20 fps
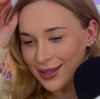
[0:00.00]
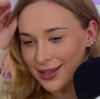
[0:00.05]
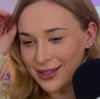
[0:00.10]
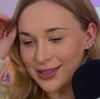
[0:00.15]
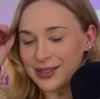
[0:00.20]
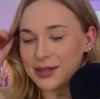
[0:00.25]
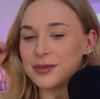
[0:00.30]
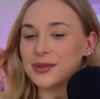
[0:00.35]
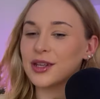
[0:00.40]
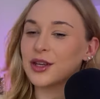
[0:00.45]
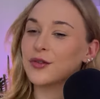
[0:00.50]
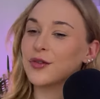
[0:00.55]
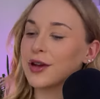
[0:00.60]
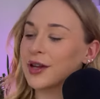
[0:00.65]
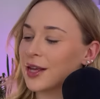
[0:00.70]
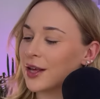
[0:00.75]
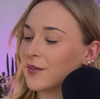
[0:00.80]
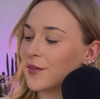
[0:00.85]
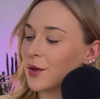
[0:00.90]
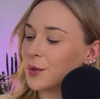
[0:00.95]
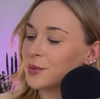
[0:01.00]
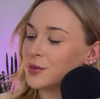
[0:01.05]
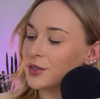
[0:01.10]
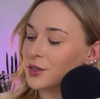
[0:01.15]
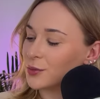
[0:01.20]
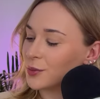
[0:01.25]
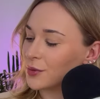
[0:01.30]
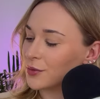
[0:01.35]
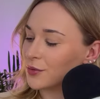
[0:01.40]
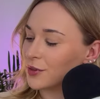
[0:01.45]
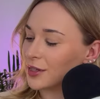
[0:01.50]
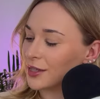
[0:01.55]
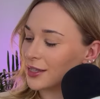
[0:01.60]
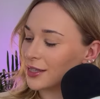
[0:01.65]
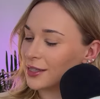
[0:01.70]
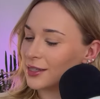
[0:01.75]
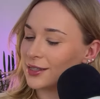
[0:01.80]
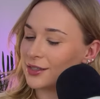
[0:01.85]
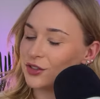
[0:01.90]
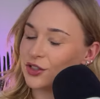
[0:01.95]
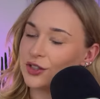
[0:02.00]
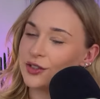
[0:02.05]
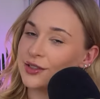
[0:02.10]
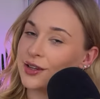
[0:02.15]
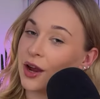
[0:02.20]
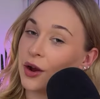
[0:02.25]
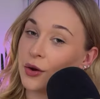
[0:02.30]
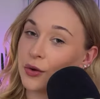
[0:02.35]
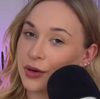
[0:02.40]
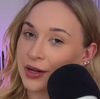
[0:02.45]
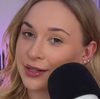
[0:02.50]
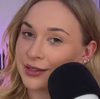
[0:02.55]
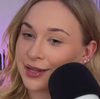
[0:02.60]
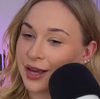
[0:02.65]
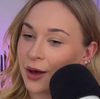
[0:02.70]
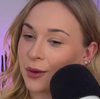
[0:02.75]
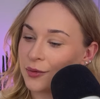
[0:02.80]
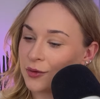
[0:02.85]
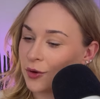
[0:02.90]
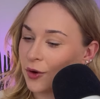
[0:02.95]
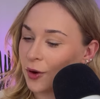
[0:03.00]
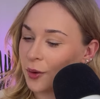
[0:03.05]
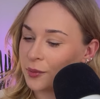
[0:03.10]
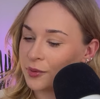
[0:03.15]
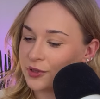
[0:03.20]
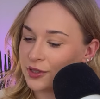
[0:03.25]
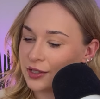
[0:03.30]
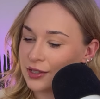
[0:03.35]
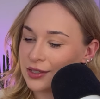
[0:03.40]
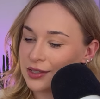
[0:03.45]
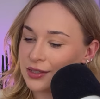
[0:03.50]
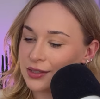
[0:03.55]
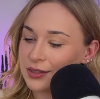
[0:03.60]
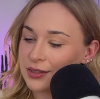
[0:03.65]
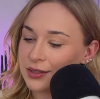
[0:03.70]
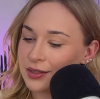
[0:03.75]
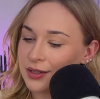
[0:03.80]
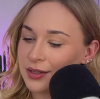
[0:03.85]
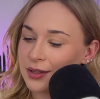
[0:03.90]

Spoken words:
It seems like you're running out of options when really it's just narrowing down your options